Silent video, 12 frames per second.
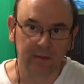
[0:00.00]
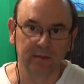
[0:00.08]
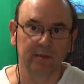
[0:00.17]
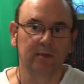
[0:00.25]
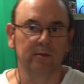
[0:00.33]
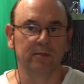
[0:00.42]

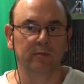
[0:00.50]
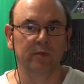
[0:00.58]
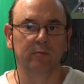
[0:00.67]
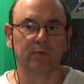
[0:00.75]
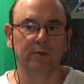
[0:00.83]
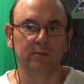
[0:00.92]
that was a
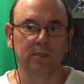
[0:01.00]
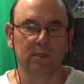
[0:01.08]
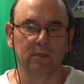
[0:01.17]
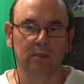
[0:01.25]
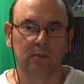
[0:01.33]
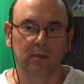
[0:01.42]
big project.
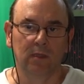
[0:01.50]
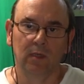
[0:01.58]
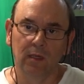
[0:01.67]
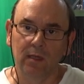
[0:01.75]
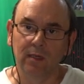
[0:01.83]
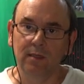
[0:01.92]

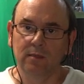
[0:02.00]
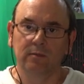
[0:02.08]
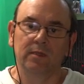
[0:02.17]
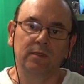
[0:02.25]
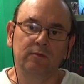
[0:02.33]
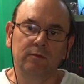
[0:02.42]

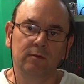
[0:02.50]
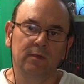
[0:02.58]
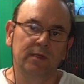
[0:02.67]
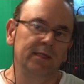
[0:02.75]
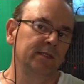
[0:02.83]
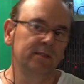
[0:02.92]
Anyway, if you
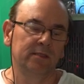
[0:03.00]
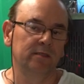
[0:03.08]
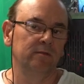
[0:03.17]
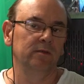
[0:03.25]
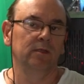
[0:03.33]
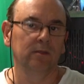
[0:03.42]
like this
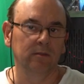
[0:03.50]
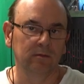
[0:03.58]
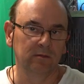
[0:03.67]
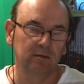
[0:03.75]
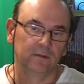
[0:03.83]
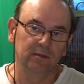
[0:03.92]
video,
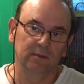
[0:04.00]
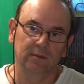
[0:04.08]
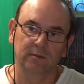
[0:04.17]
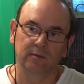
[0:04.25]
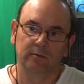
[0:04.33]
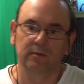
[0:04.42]
you
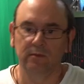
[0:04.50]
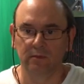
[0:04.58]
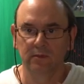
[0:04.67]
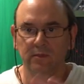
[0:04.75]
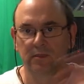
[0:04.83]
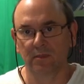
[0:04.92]
know, with
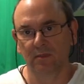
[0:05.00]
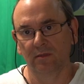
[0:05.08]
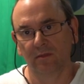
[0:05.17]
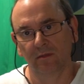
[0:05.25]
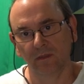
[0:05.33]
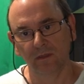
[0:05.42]
all its
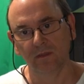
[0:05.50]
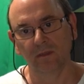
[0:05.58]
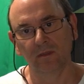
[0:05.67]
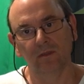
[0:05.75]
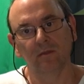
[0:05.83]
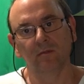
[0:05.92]

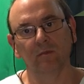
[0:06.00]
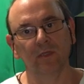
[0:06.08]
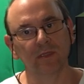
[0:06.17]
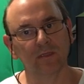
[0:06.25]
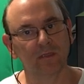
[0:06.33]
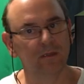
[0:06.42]

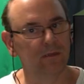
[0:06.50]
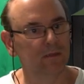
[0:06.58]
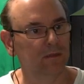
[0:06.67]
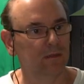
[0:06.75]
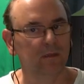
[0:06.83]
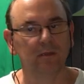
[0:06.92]
complex
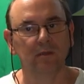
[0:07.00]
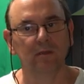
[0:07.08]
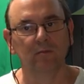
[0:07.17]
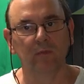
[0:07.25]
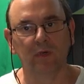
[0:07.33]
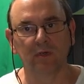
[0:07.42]

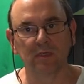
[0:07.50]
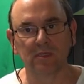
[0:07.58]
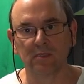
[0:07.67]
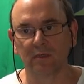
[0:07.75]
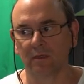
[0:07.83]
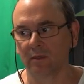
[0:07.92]

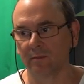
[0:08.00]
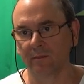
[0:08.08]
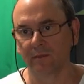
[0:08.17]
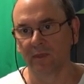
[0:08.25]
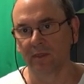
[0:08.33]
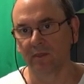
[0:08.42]
parts,
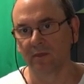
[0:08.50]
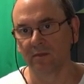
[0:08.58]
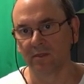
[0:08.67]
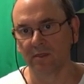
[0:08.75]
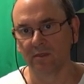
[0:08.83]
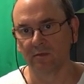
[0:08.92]
um, uh,
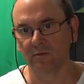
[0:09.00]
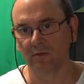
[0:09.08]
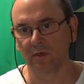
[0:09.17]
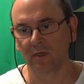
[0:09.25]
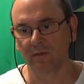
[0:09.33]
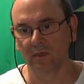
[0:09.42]
consider
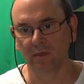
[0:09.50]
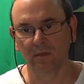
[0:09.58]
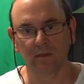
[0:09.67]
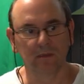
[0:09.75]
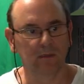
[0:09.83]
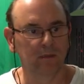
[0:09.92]
subscribing.
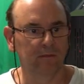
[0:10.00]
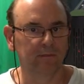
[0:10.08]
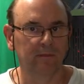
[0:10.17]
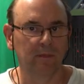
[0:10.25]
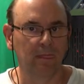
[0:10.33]
Um,